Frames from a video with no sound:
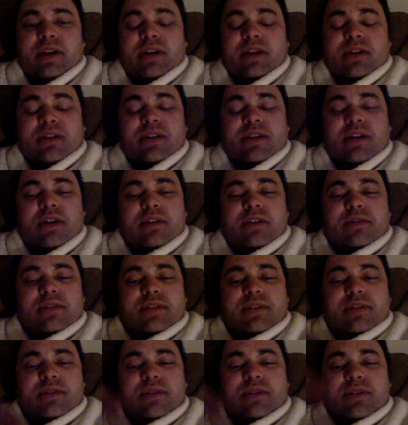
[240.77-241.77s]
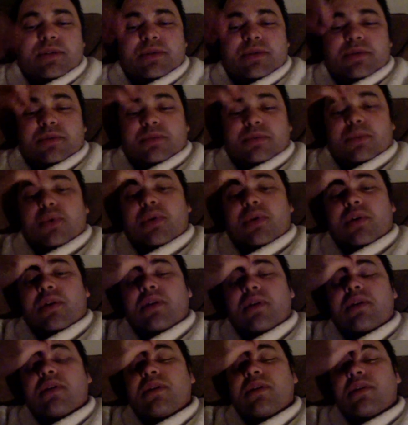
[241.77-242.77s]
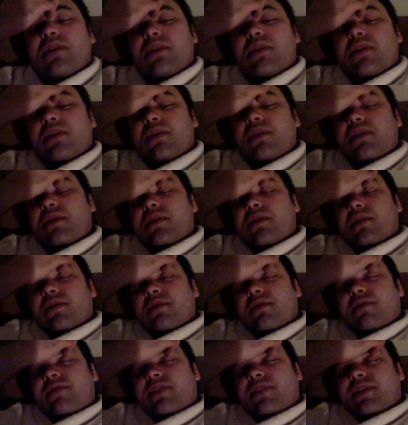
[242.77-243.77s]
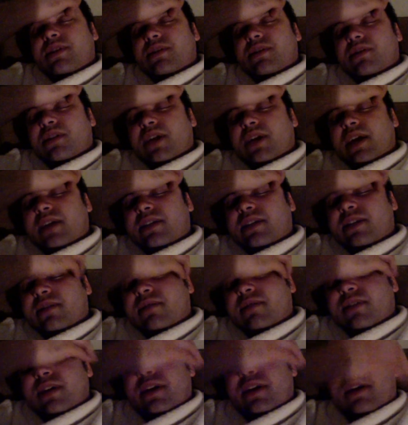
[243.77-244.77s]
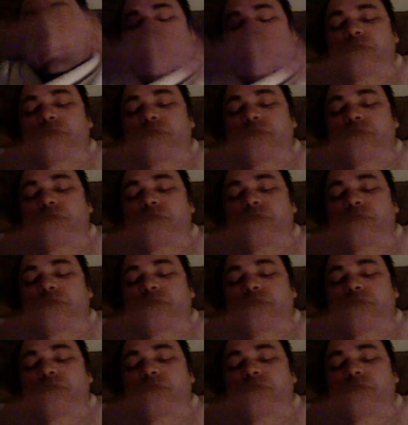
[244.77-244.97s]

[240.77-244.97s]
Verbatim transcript: ourselves to do more physical activity.